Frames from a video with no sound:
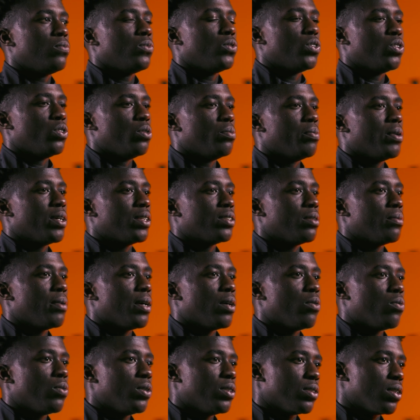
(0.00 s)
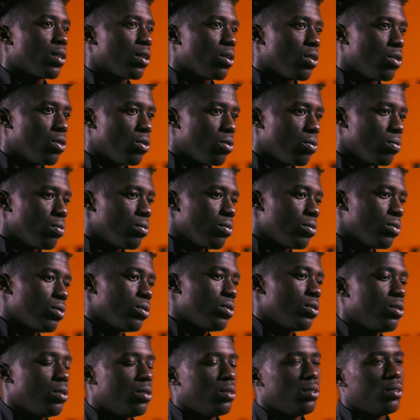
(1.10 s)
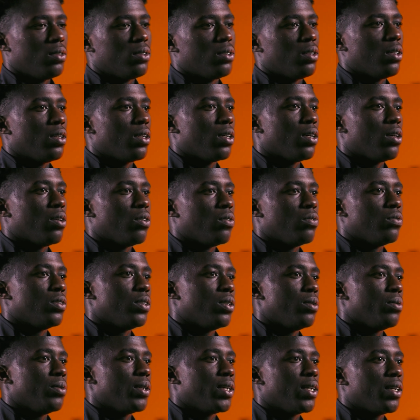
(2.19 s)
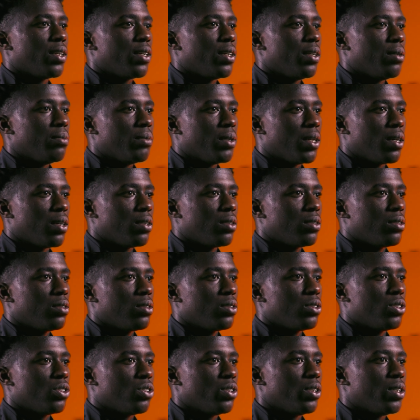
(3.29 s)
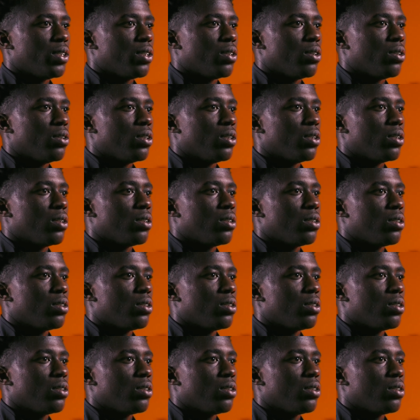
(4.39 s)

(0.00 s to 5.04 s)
Two back-to-back wins at home. So, yeah, obviously we can keep that streak going.